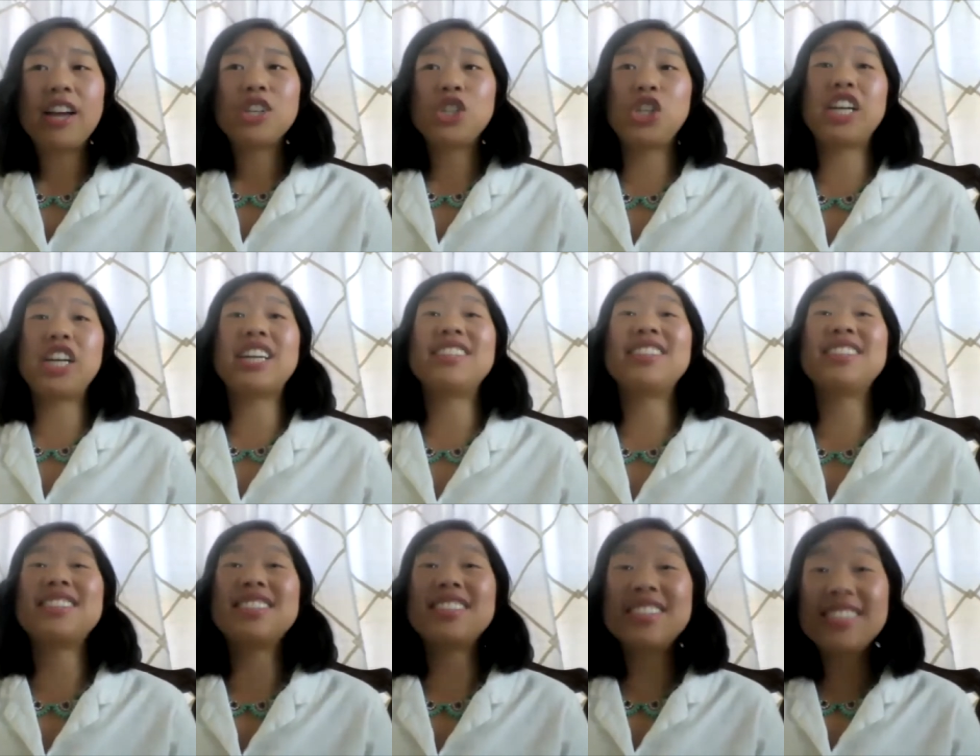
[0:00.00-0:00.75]
She
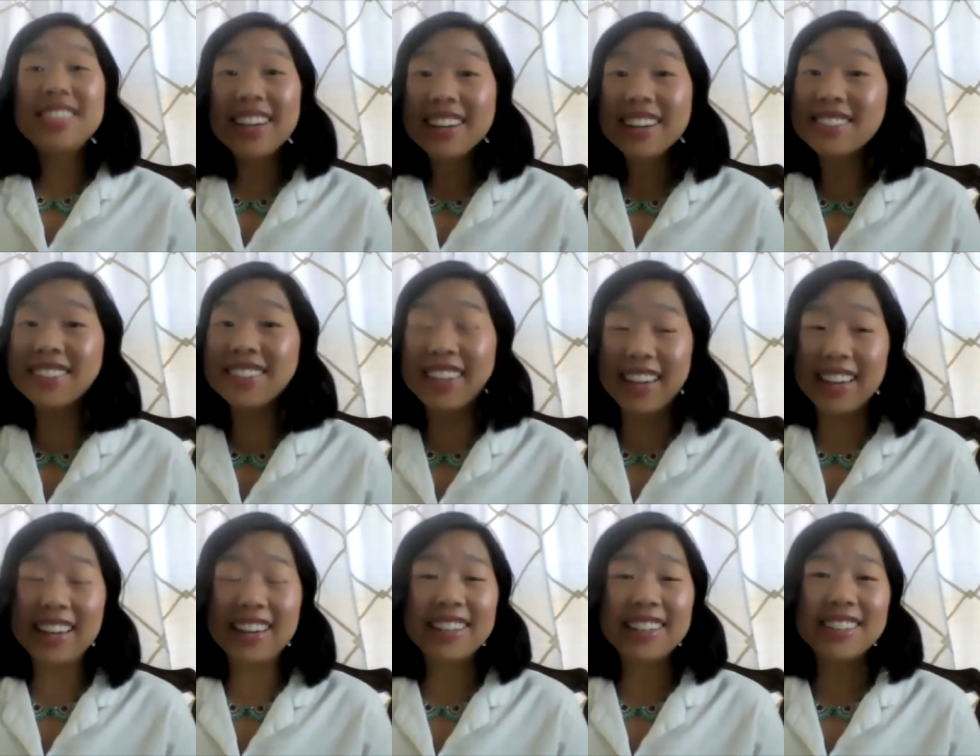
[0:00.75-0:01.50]
had six
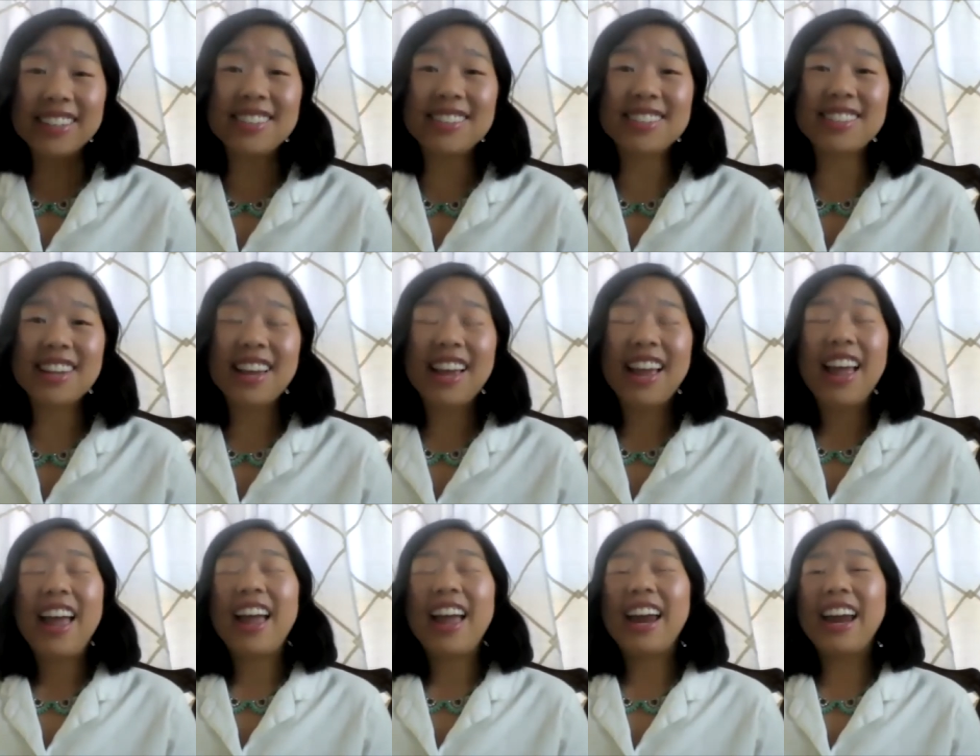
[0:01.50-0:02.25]
kids
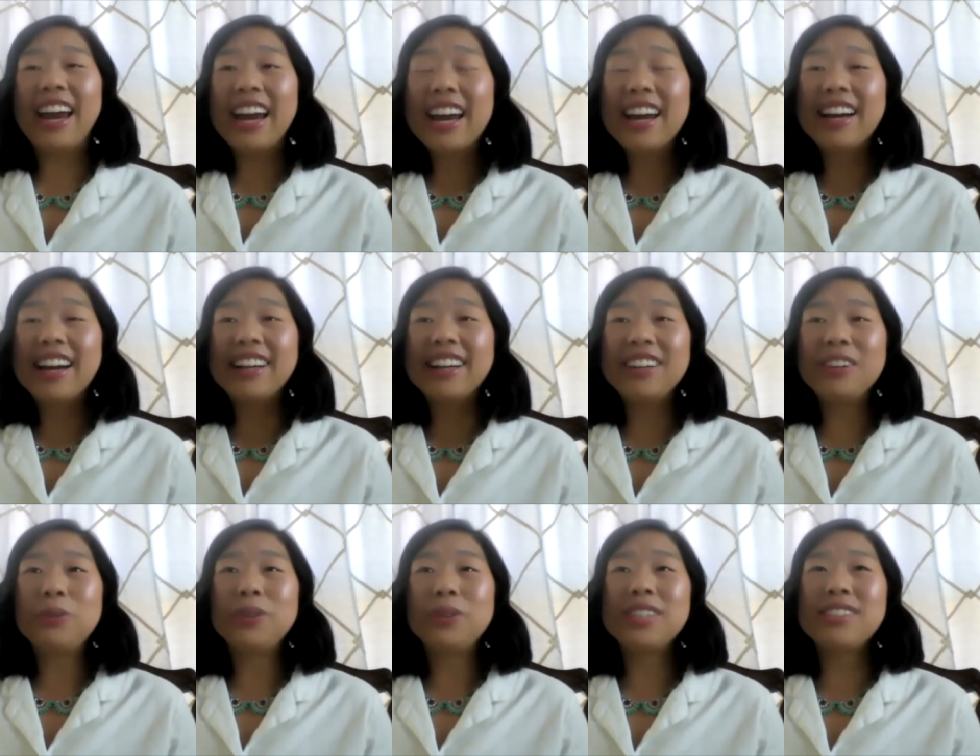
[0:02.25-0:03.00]

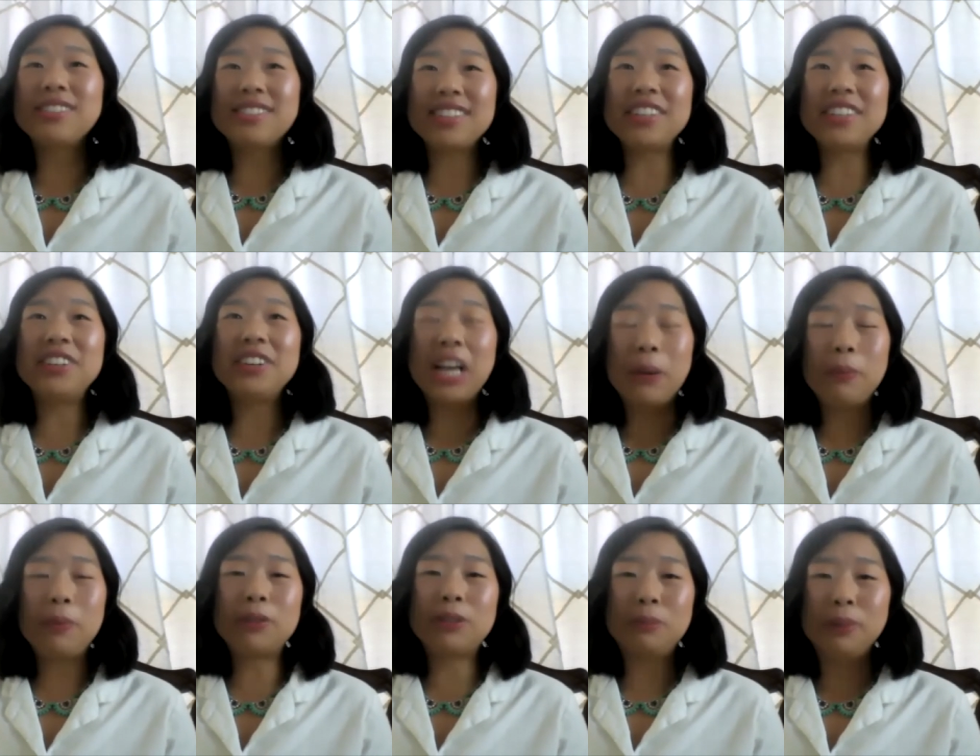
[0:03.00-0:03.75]
and was still
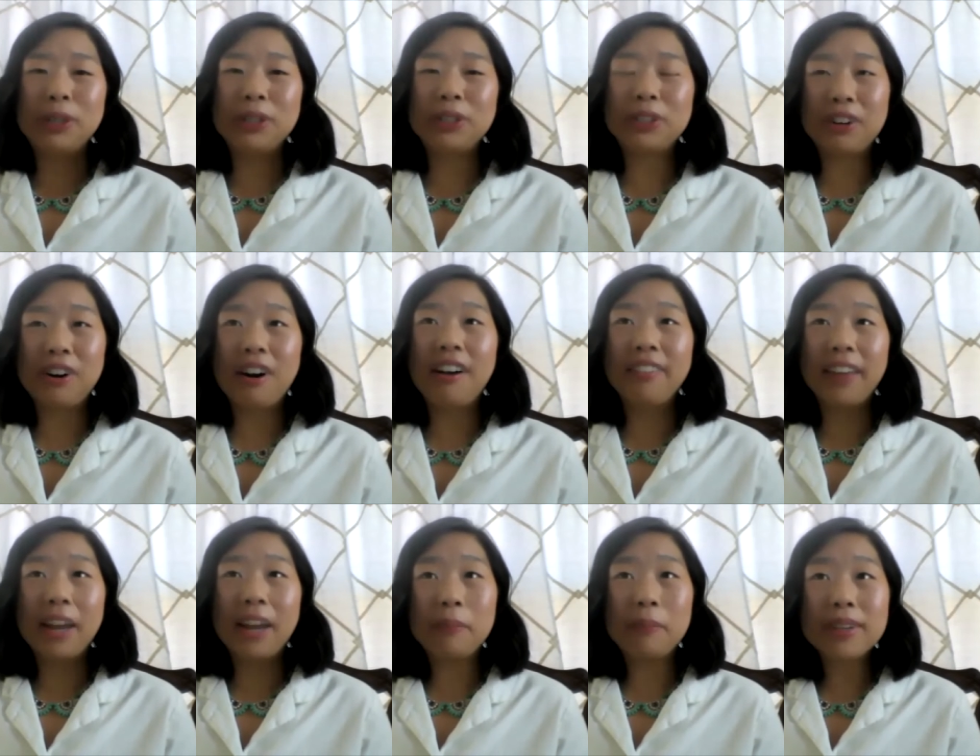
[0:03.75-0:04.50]
able to build her
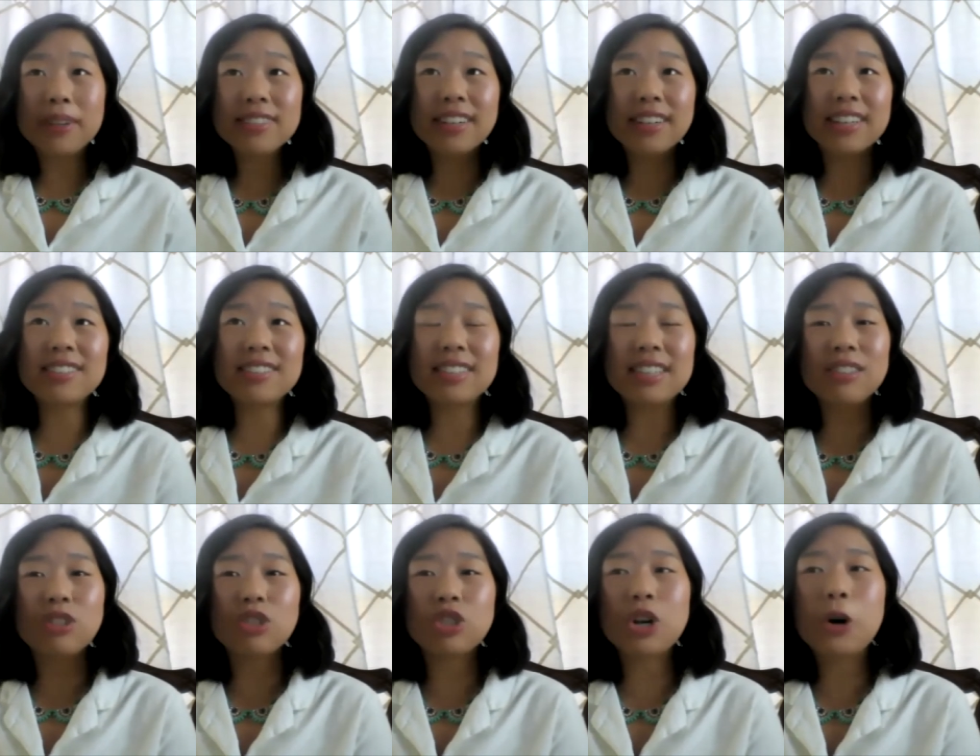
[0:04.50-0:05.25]
online business.
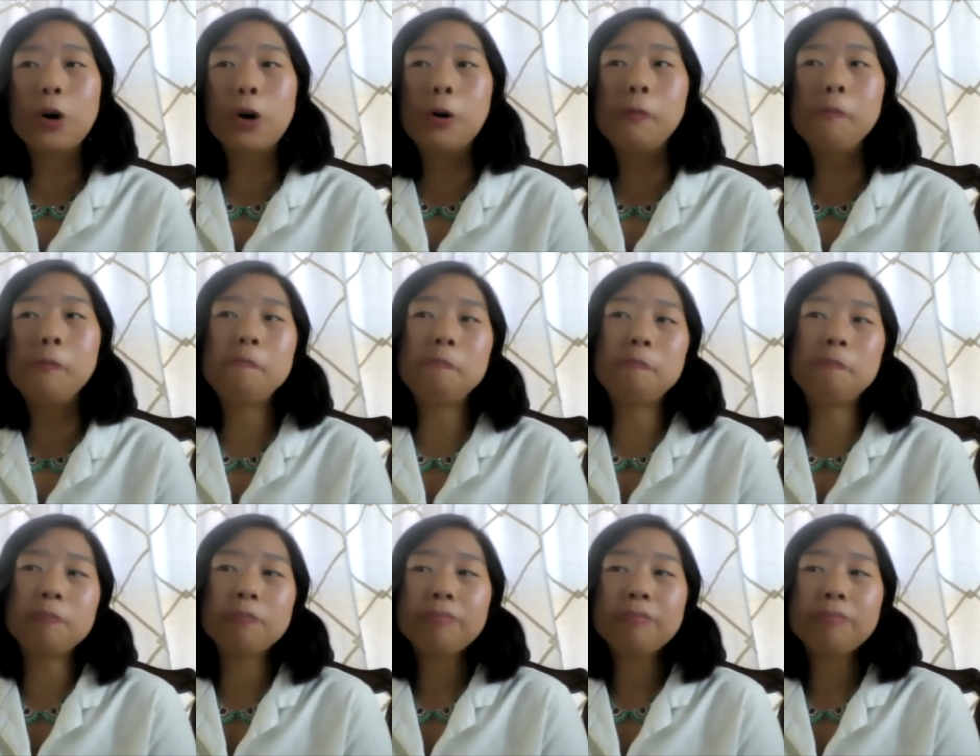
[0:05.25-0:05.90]
And so